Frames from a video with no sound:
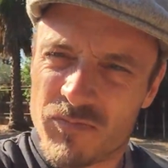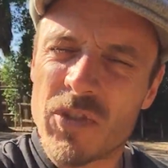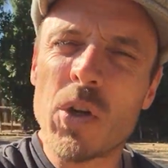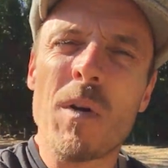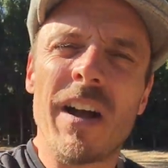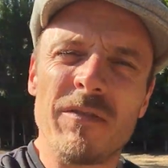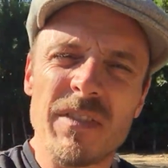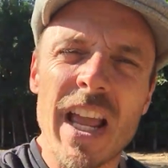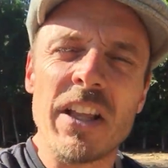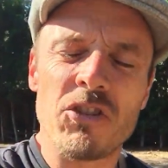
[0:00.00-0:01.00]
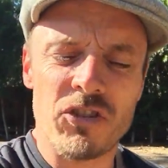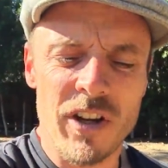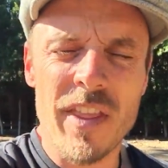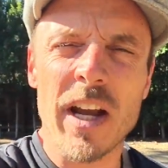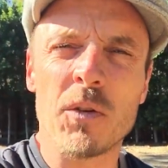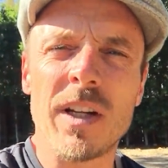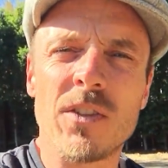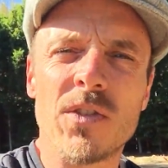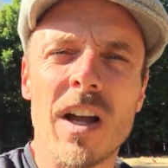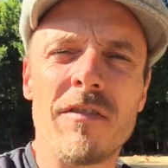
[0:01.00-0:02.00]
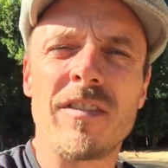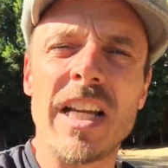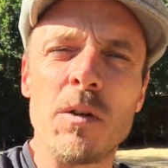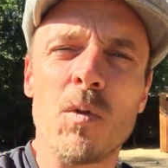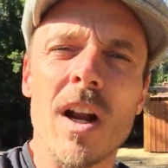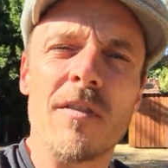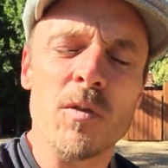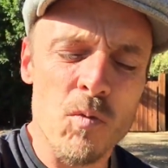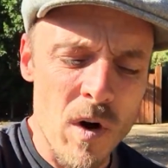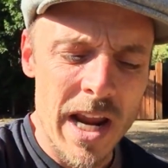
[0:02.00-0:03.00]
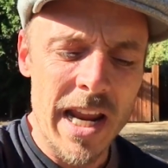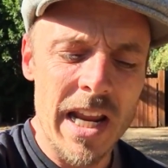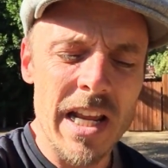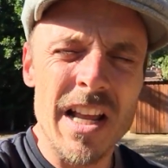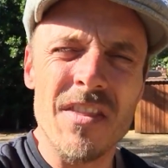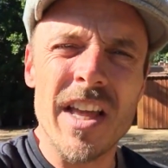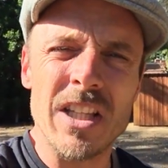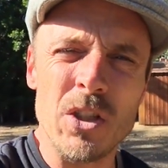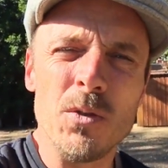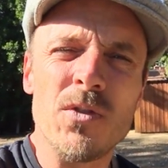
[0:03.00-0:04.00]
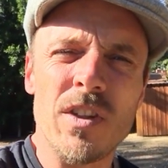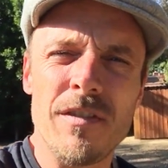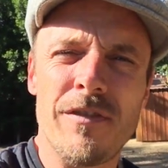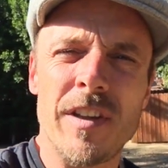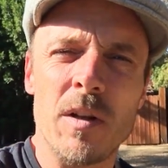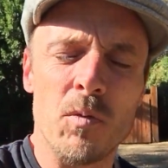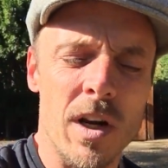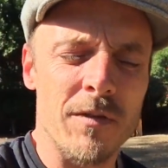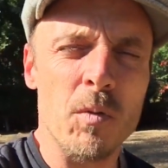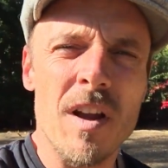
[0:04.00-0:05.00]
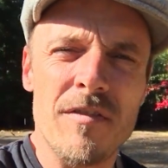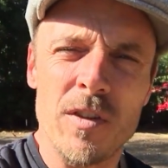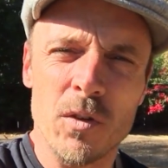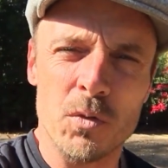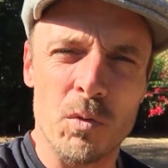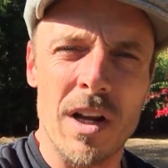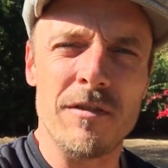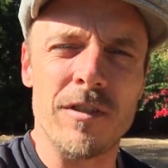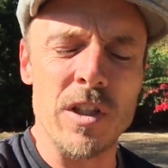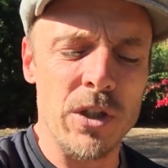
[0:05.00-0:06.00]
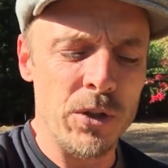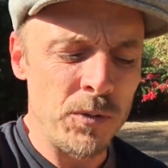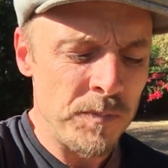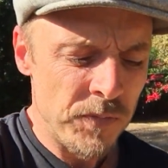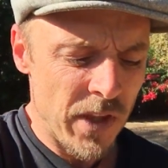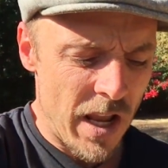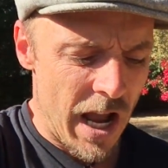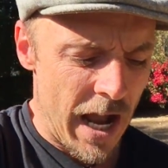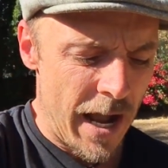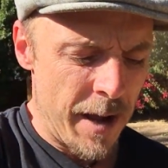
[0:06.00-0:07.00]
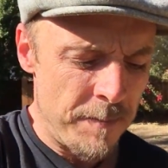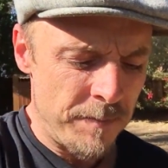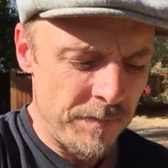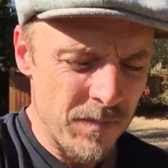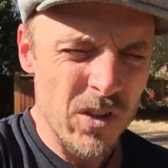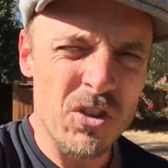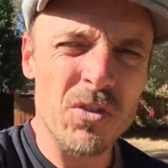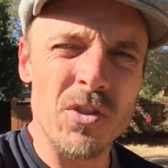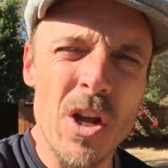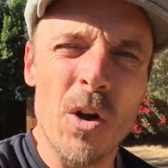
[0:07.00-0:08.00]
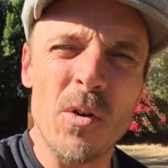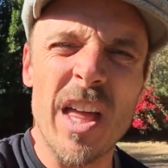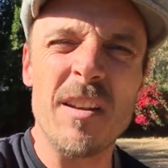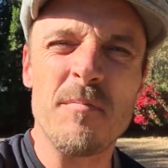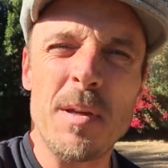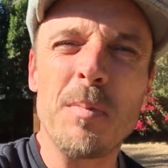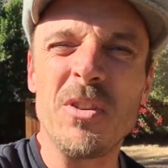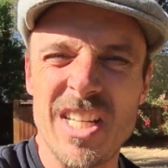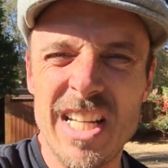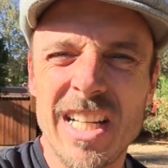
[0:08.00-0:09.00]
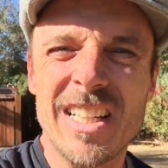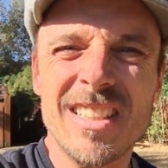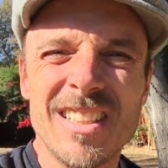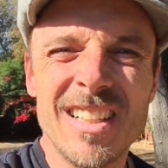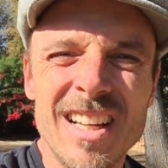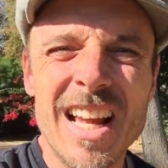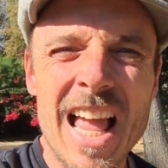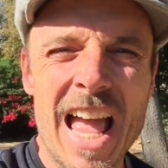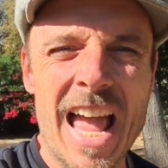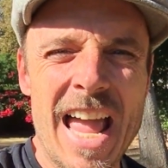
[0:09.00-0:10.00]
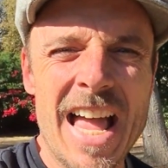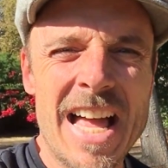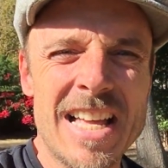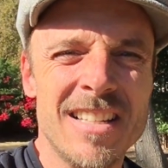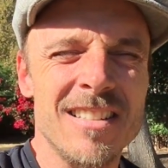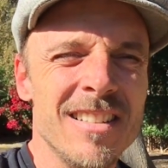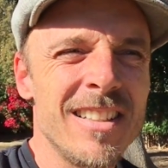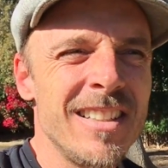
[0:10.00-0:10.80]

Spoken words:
to go out and share that great stuff in whatever way that you see fit, whatever way feels right for you. Just know that people need it, and